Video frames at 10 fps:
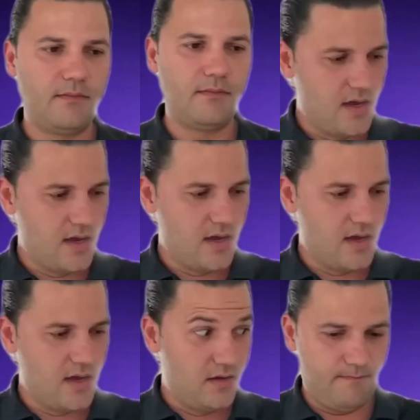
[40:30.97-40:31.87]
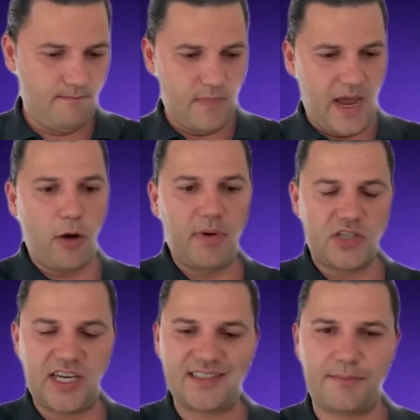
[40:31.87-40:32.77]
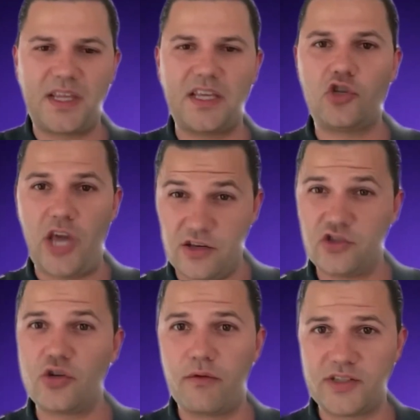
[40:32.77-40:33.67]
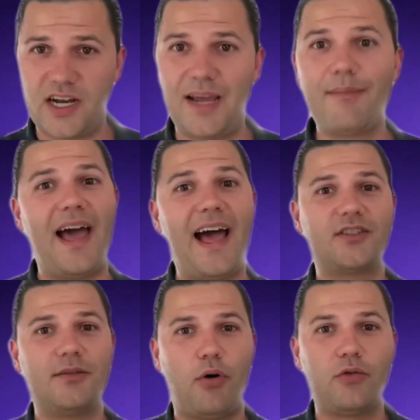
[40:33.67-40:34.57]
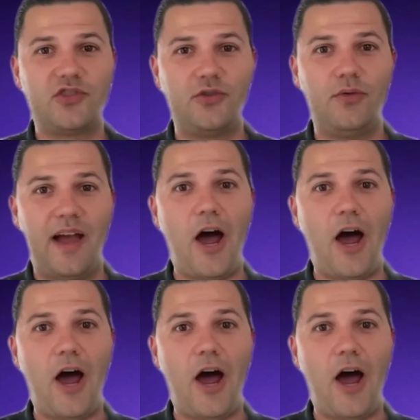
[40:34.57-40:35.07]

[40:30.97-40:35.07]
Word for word: and saying, how much has something changed over time as opposed to